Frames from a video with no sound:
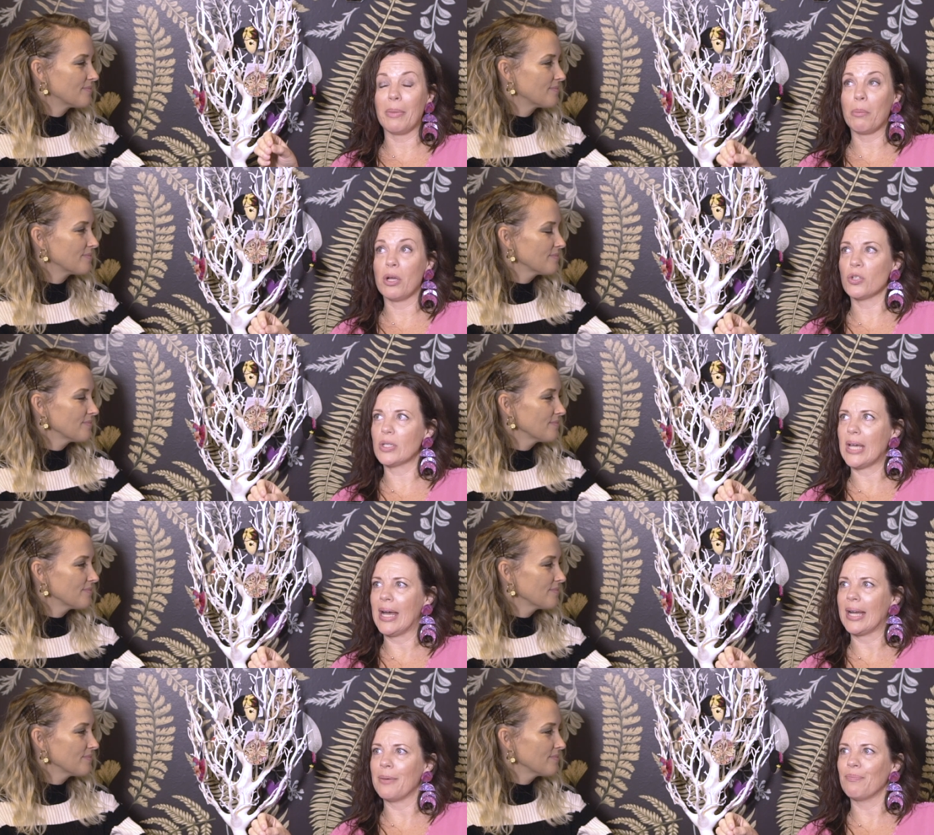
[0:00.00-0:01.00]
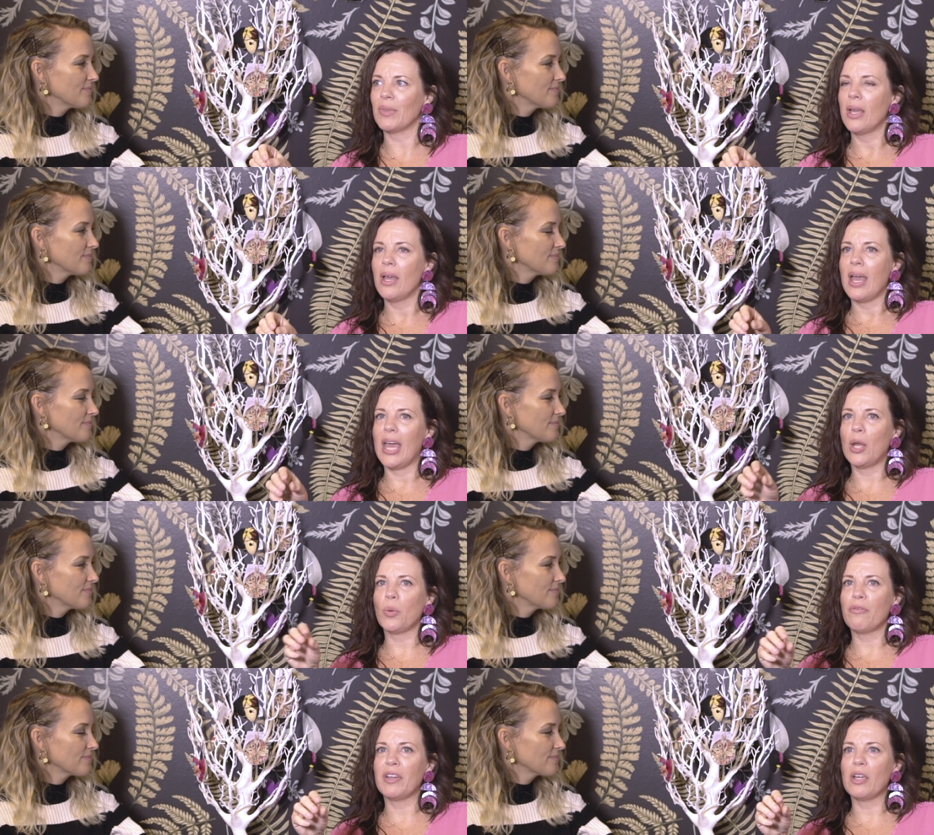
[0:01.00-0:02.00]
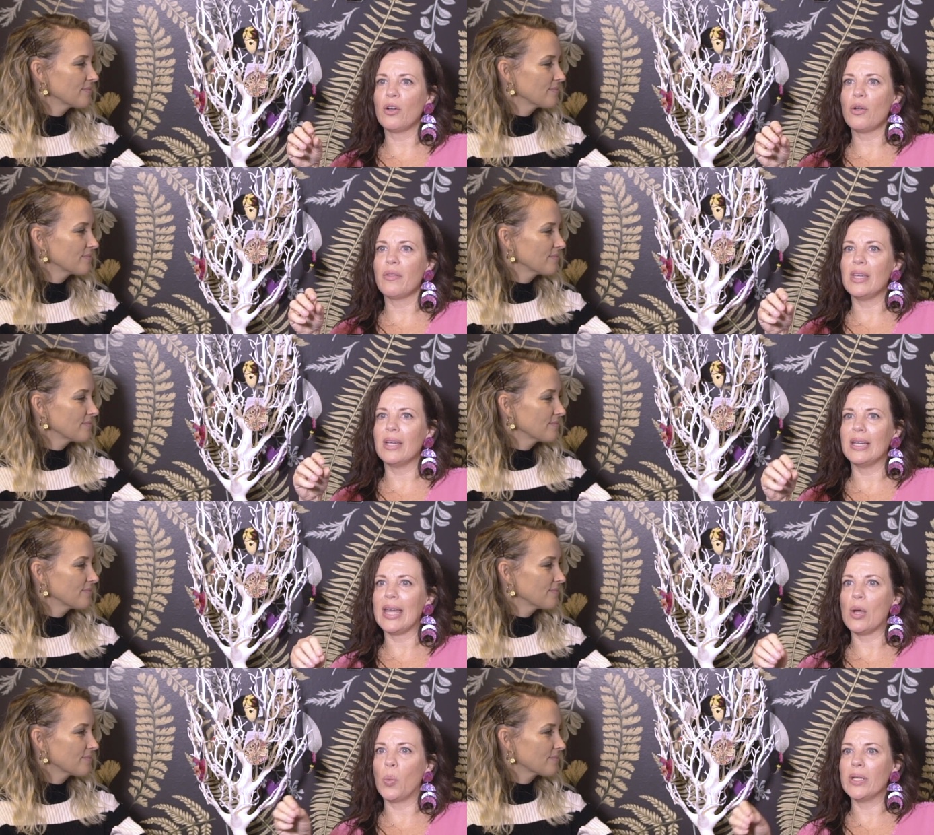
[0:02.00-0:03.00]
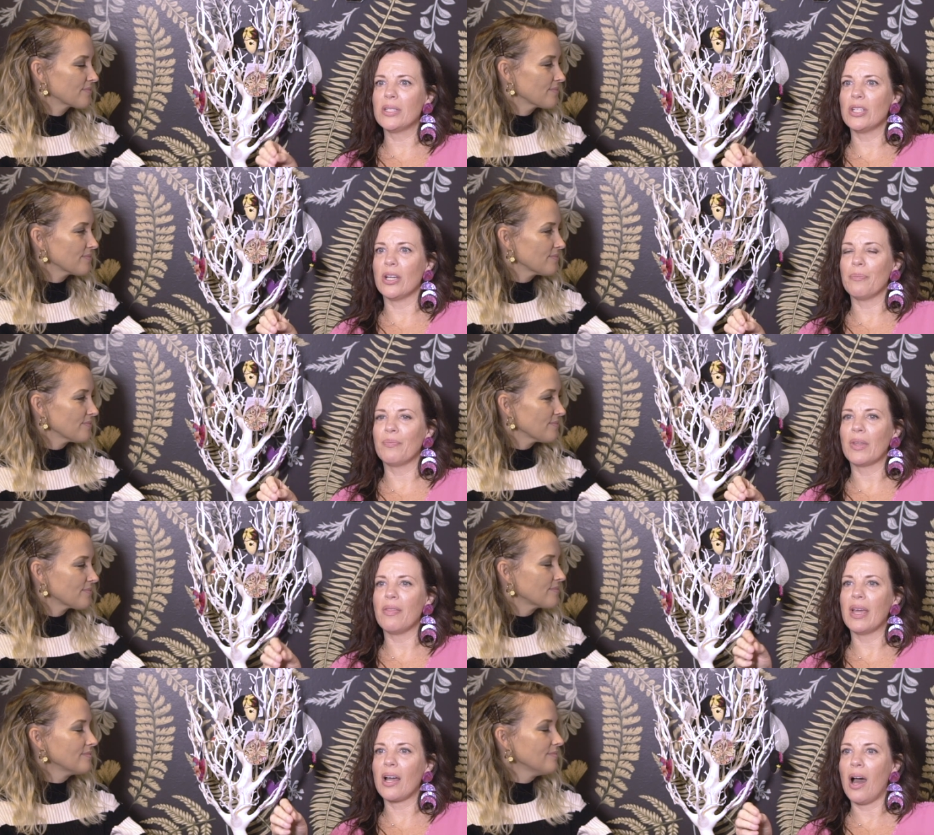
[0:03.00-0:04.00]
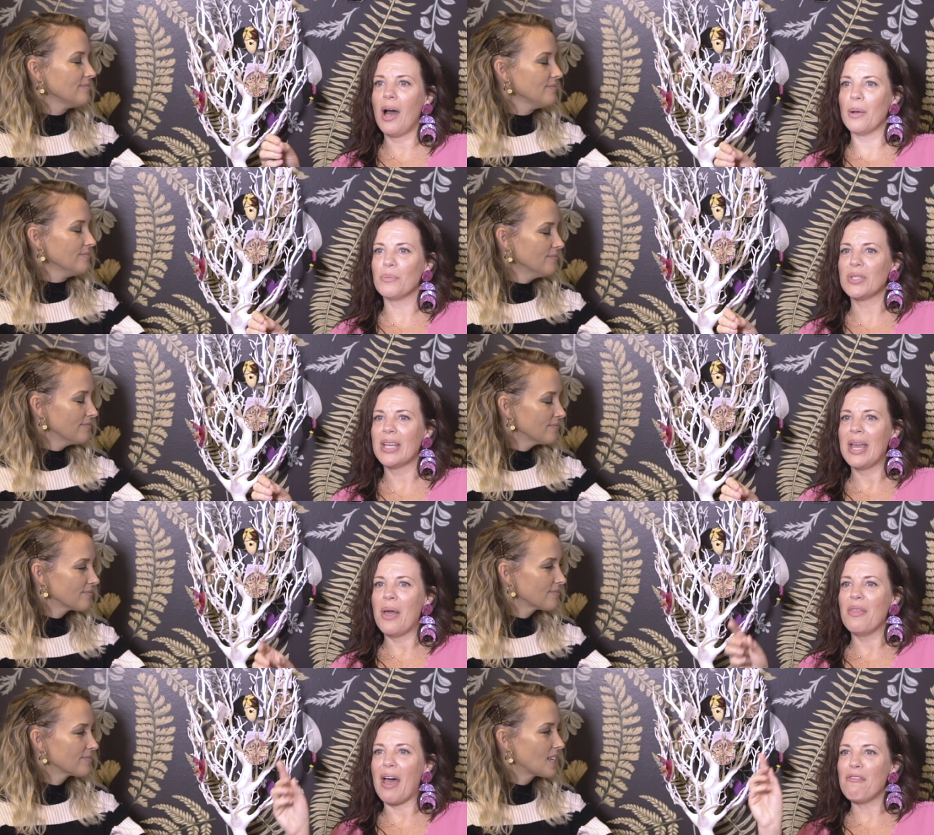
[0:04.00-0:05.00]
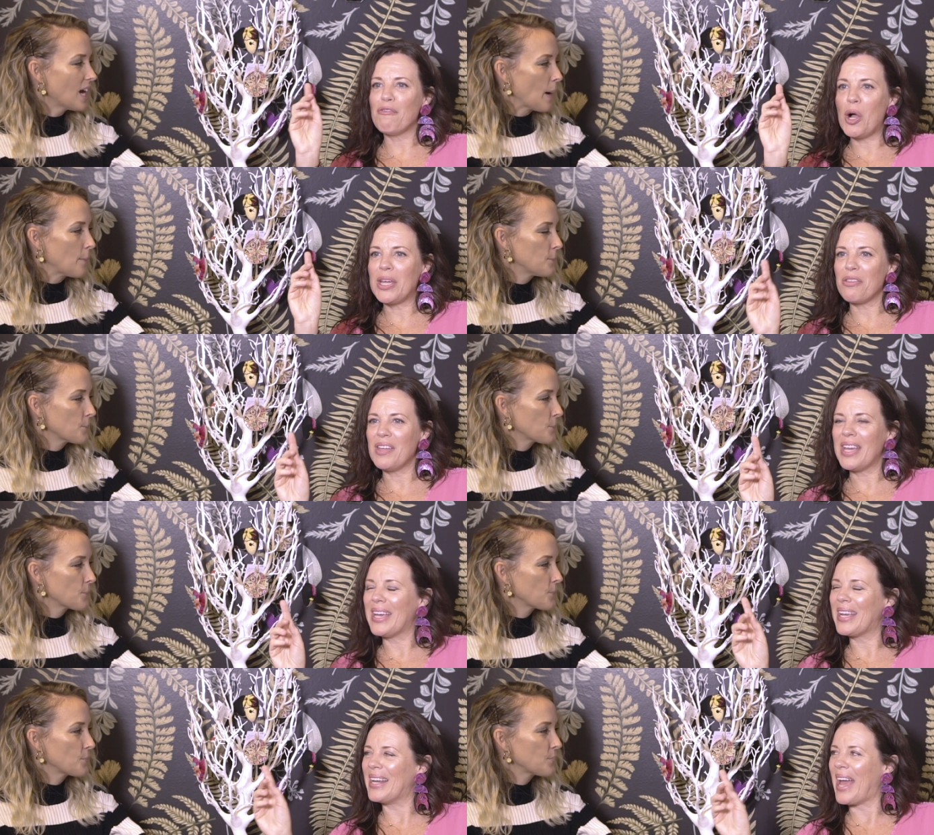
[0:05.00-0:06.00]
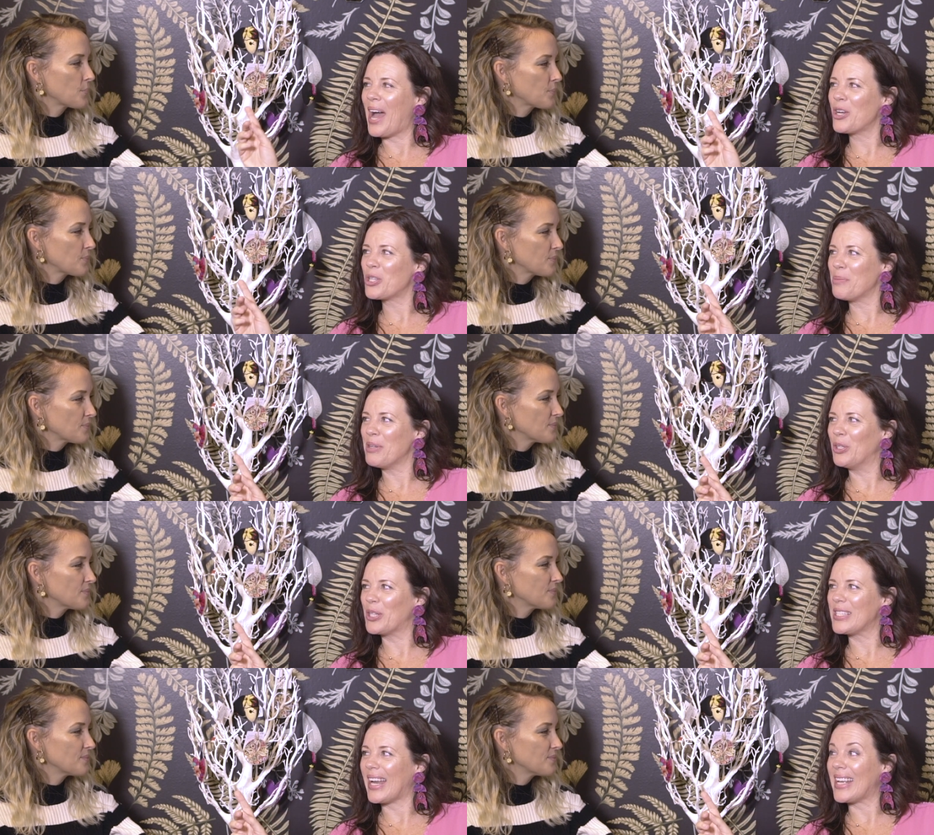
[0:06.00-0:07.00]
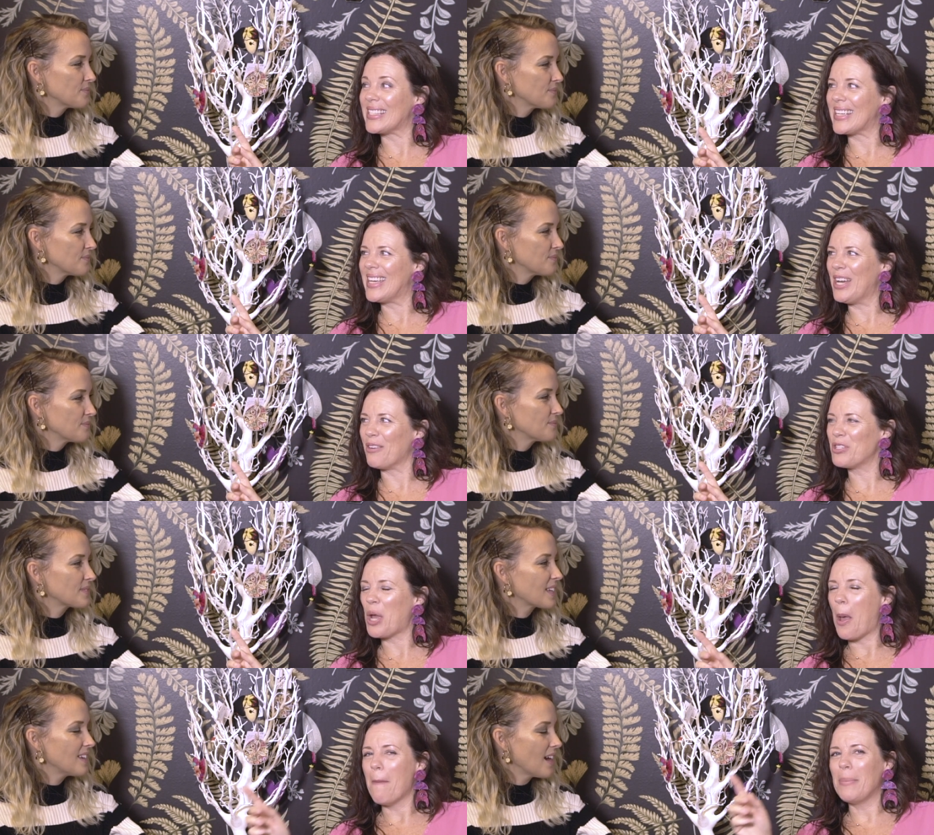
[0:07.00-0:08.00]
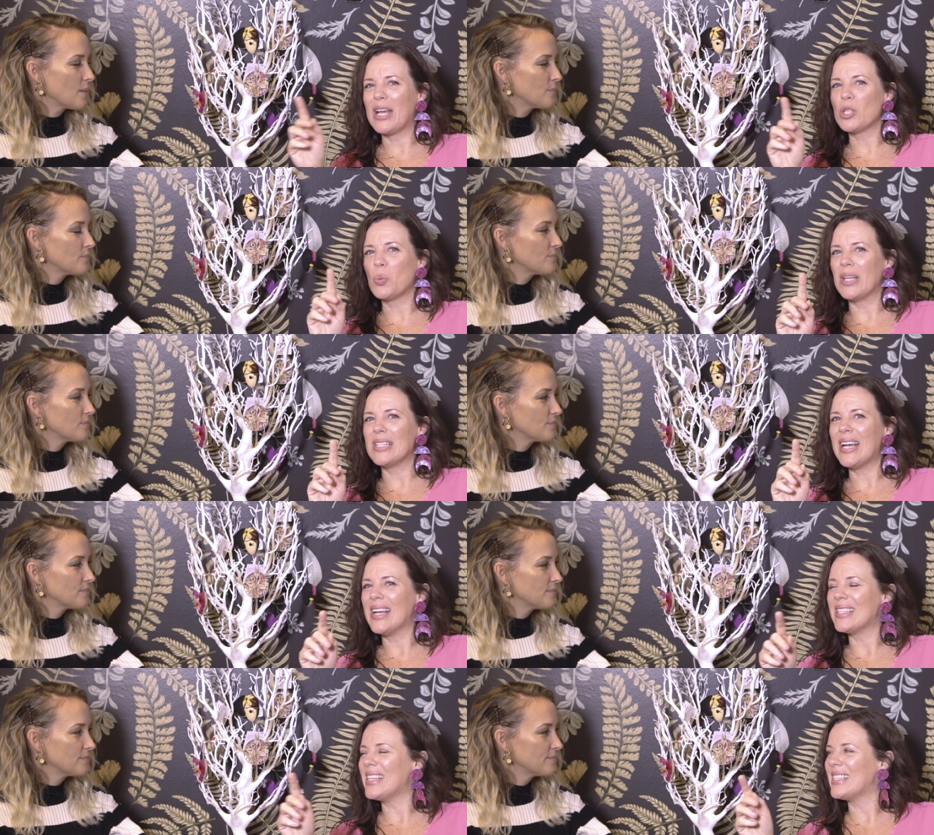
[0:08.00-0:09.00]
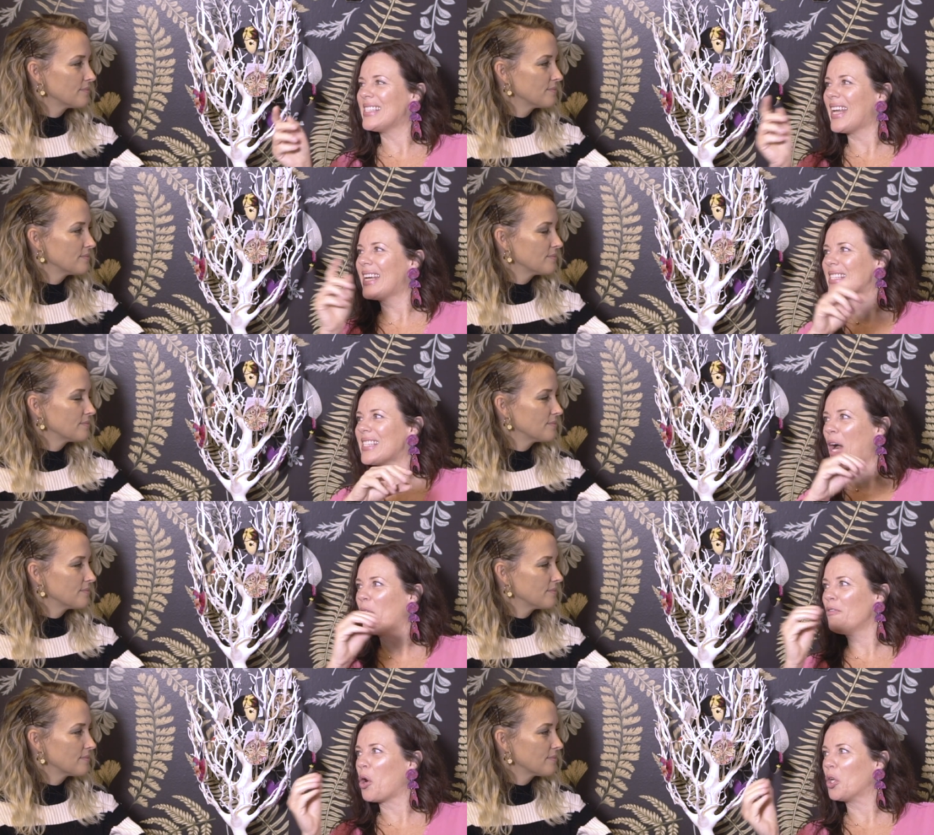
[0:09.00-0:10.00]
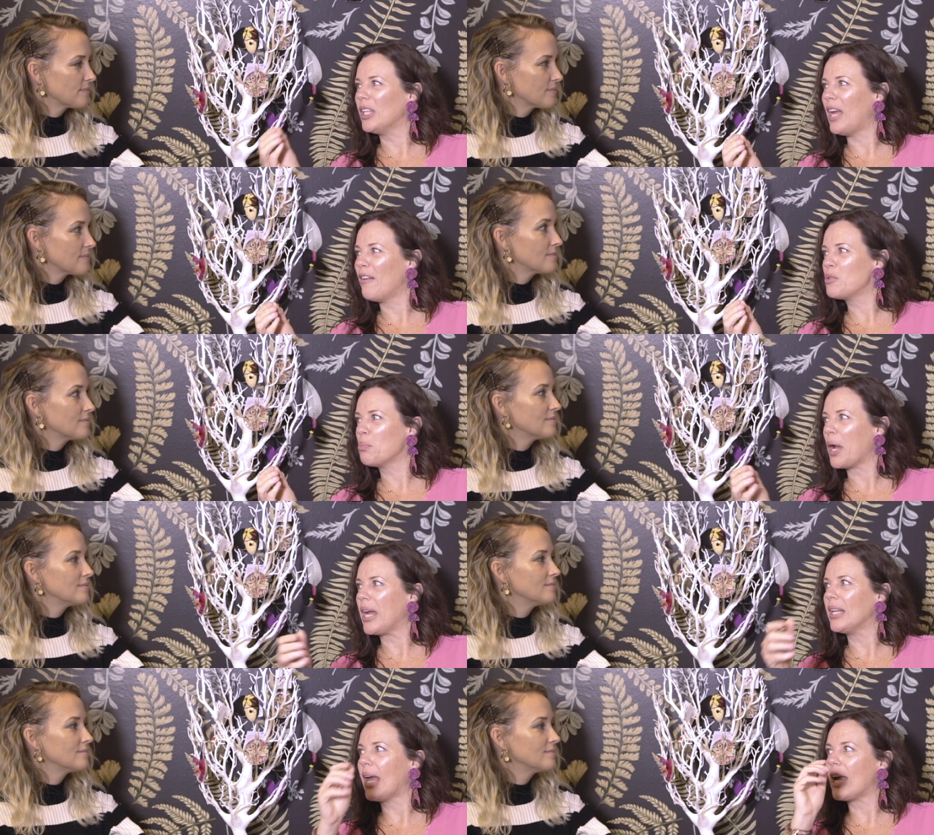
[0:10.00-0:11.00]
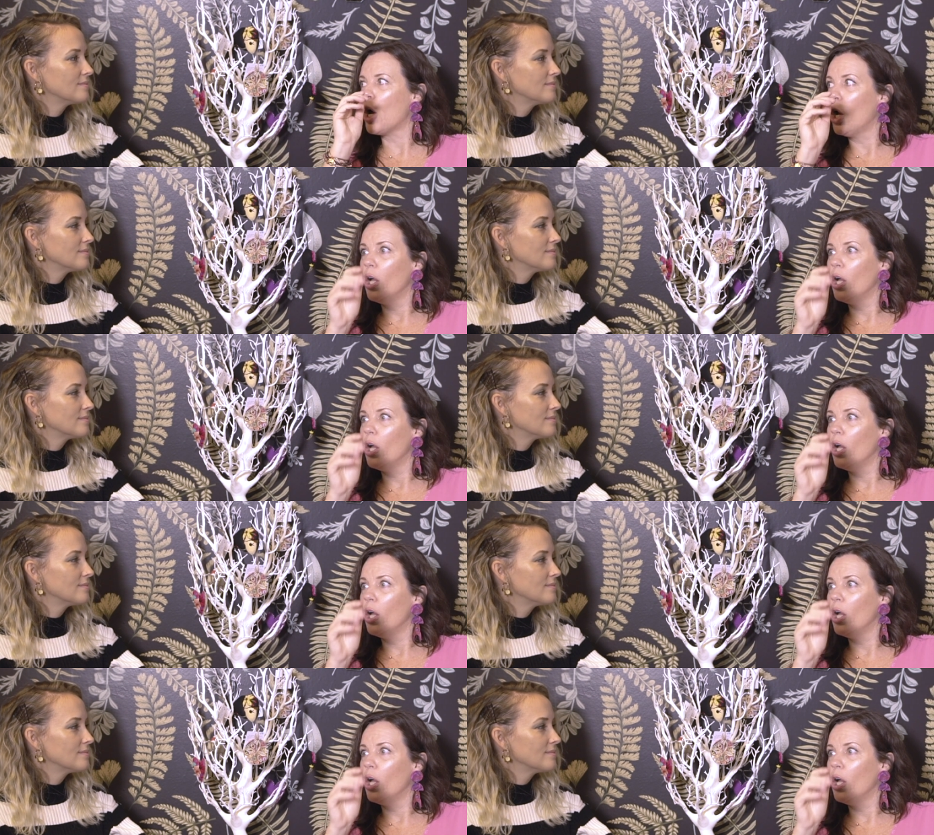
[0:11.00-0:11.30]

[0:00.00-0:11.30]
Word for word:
Speaker 1: and menopausal time and revere the innate wisdom that comes, that foggy yeah. thinking can actually be looked at as a gift yeah. because what it does is it takes us out of our left brain, mm. like